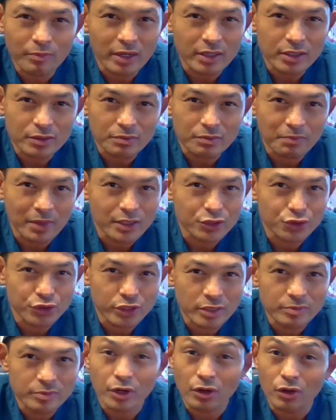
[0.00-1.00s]
my my
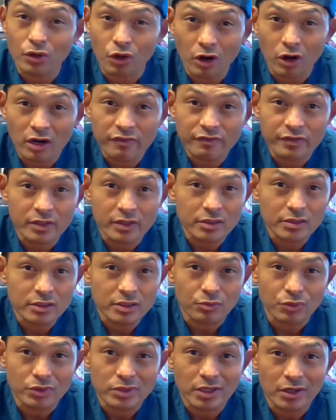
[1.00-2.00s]
dreams are lofty.
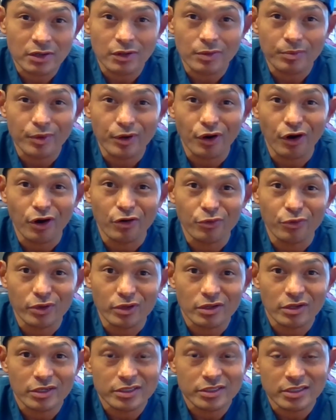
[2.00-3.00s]
Some would tell them they're
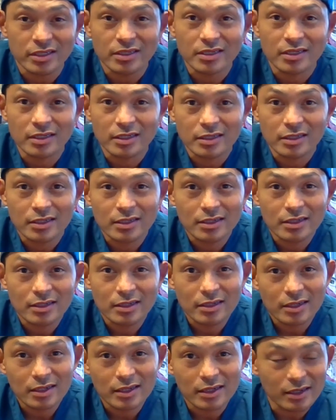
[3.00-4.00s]
unrealistic,
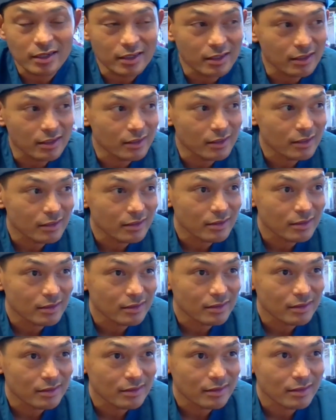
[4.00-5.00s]
and
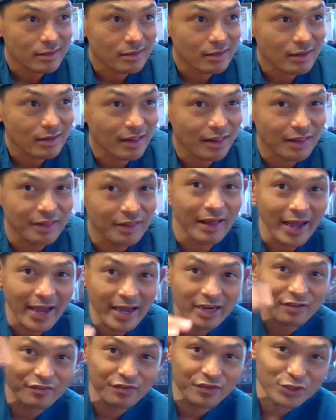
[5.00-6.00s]
that
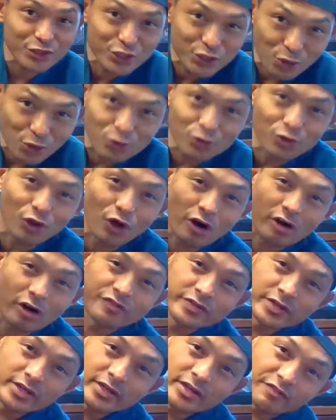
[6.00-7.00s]
if they're so
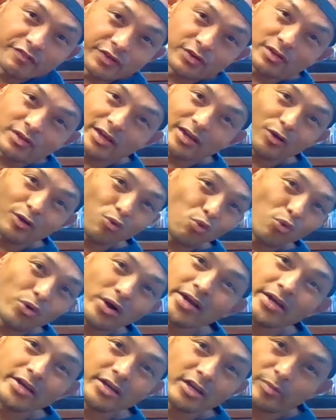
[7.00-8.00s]
lofty, if they're like
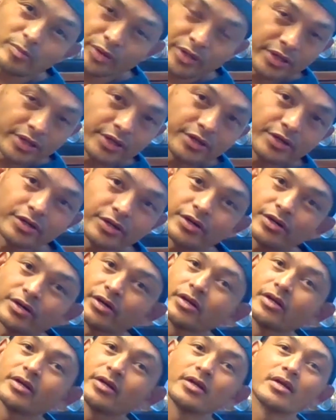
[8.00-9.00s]
way up here,
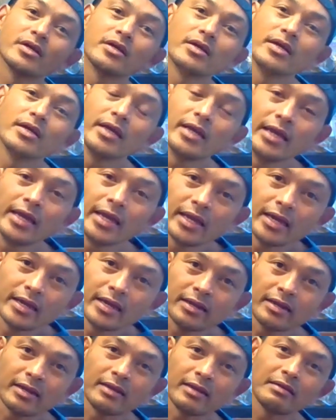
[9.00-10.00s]

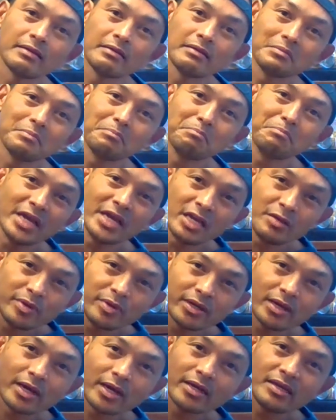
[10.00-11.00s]
and
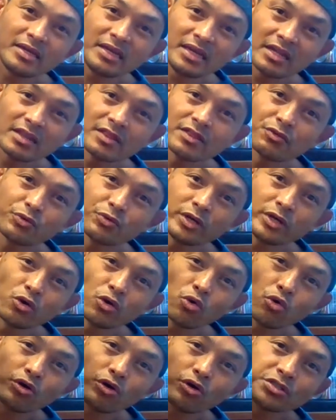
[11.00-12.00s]
maybe I get three
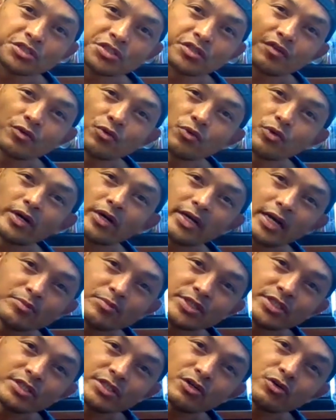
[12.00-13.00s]
quarters of the way, I'm
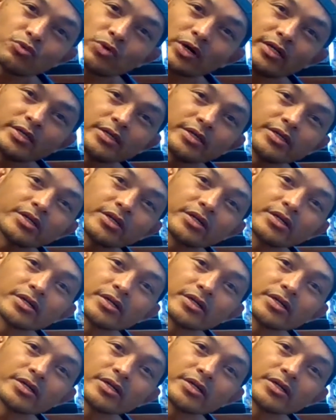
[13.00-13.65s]
still right here.